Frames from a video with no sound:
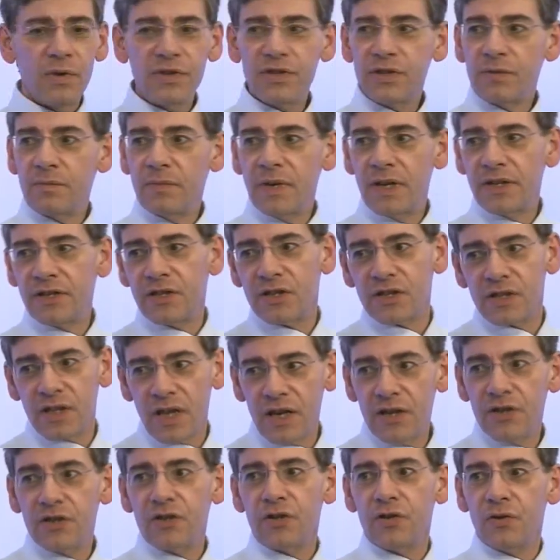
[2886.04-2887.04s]
some
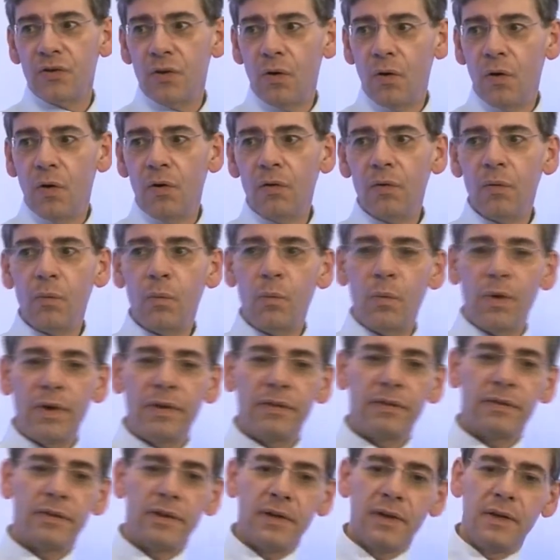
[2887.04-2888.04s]
legislation or
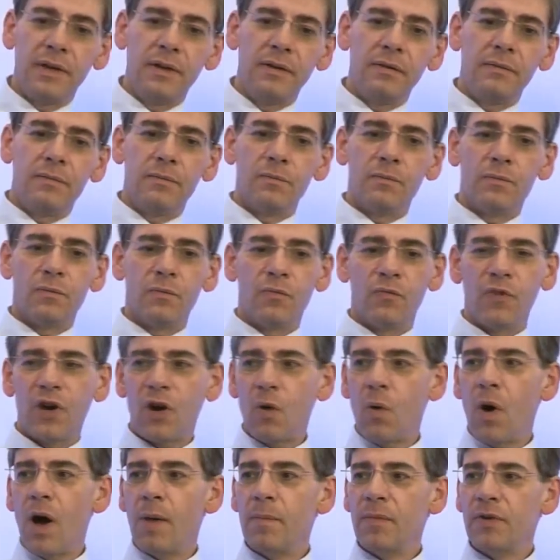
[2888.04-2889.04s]
with the
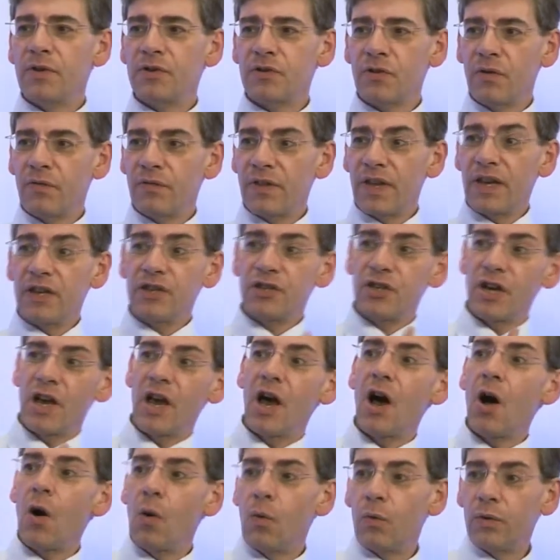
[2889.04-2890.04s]
requirements of their
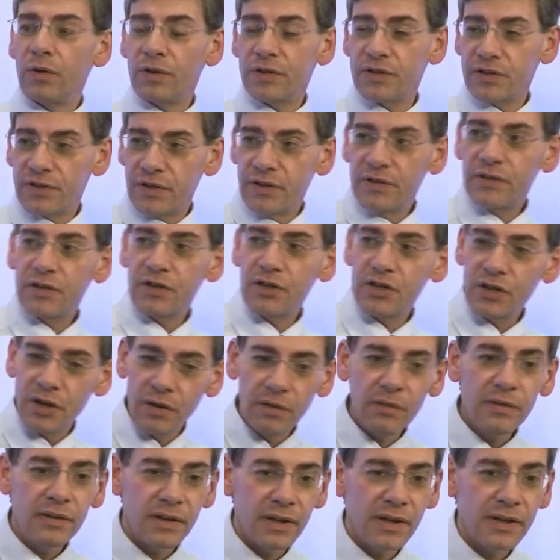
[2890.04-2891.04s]
shareholders to
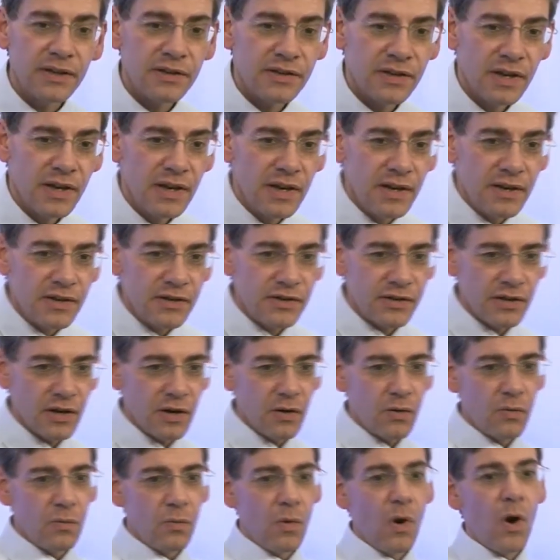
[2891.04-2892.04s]
show things.
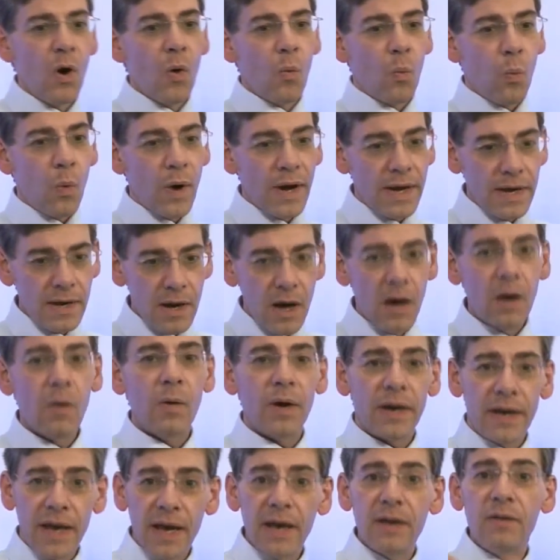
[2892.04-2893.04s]
So we know,
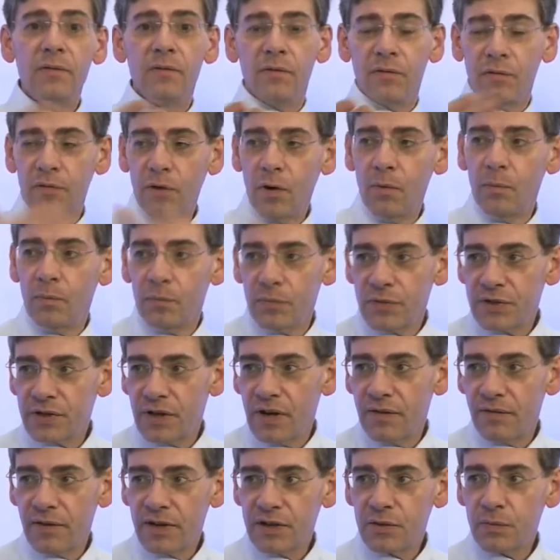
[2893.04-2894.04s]
again, from
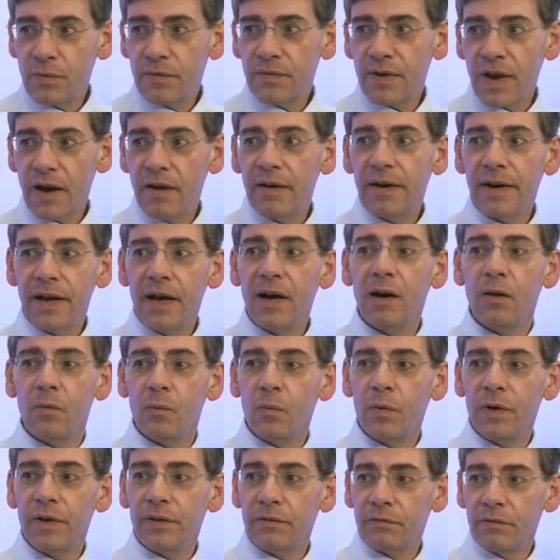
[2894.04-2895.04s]
surveys we've carried out
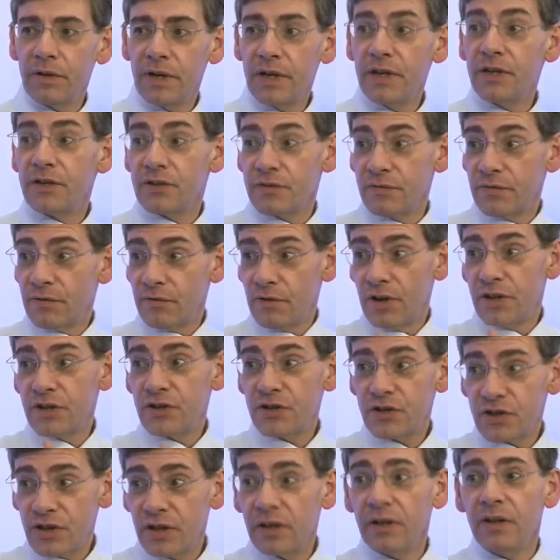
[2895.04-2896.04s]
with readers of the
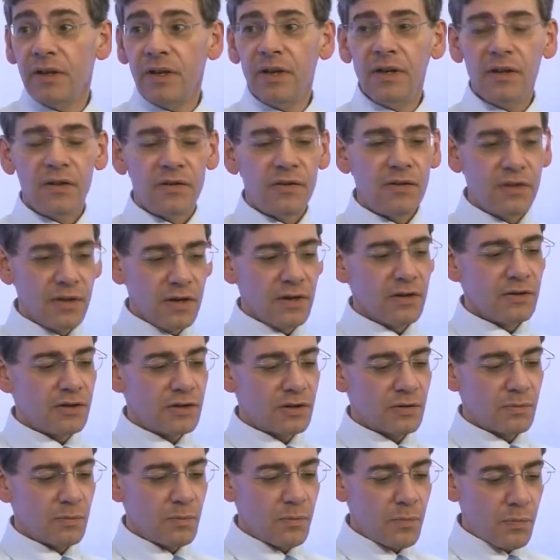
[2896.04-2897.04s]
register,
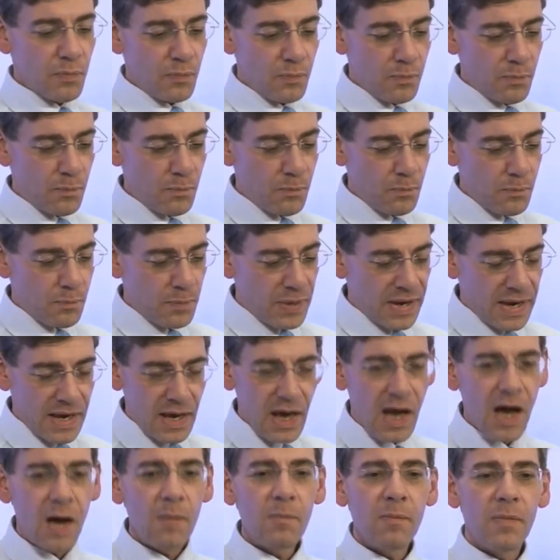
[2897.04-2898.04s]
that
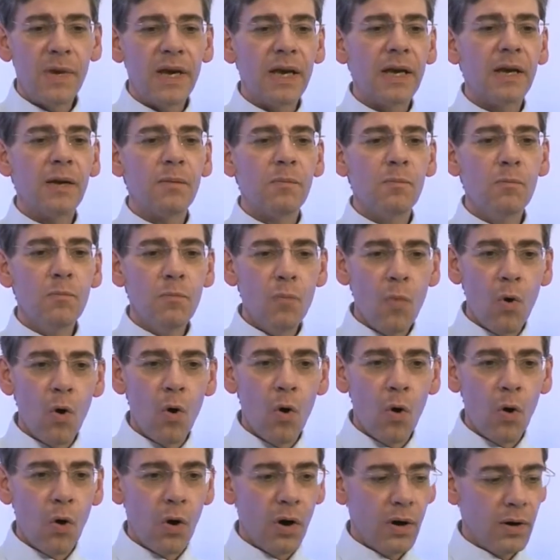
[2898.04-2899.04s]
becoming
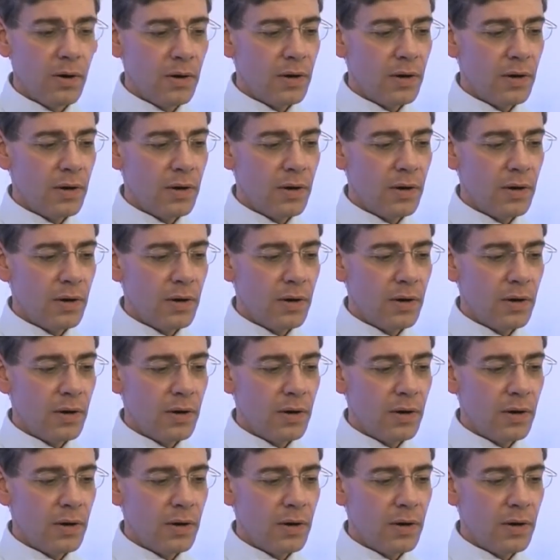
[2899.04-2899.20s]
more